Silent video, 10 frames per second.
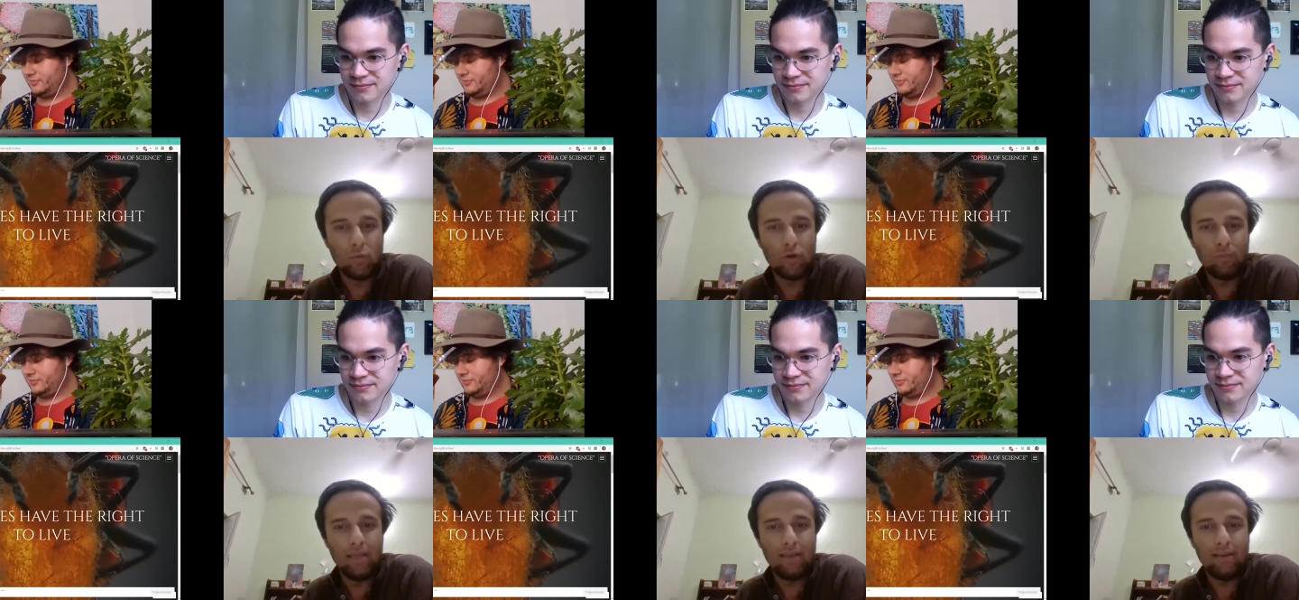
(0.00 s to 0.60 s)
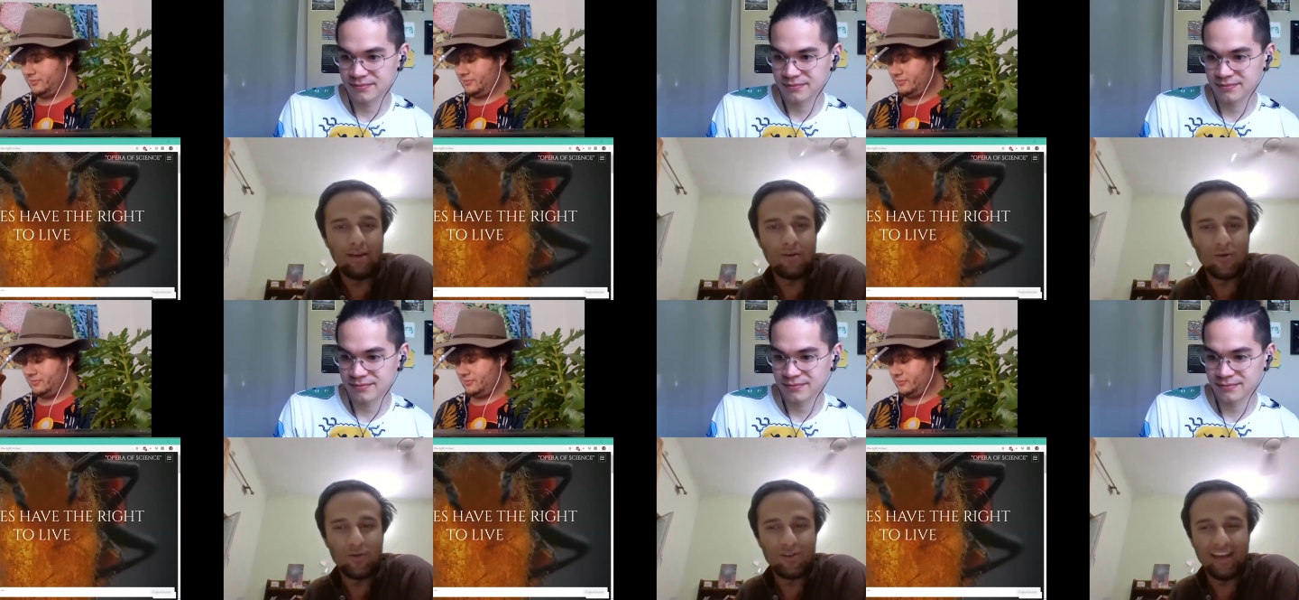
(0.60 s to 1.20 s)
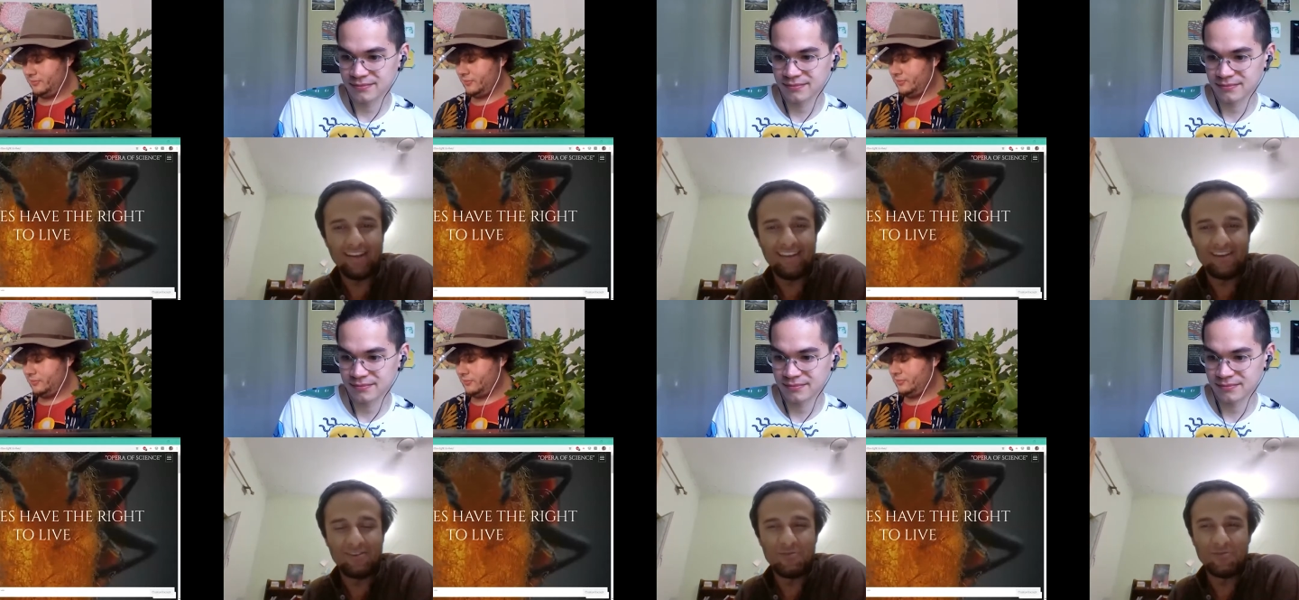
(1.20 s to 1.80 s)
Speaker 1: would be a good
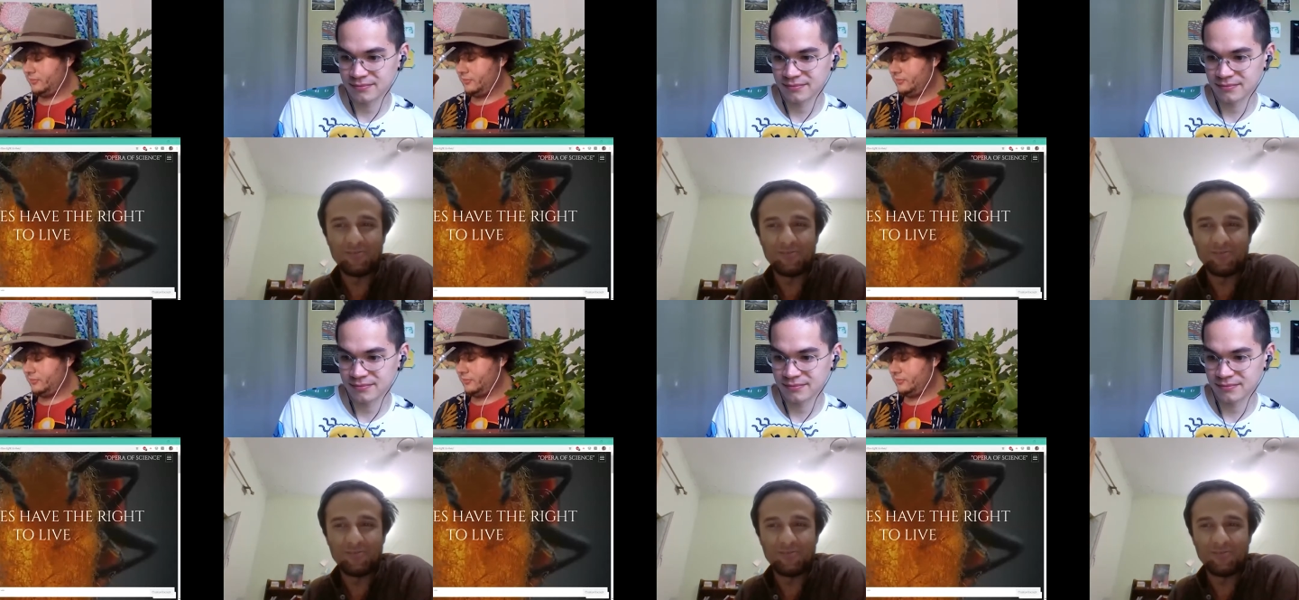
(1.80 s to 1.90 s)
idea too.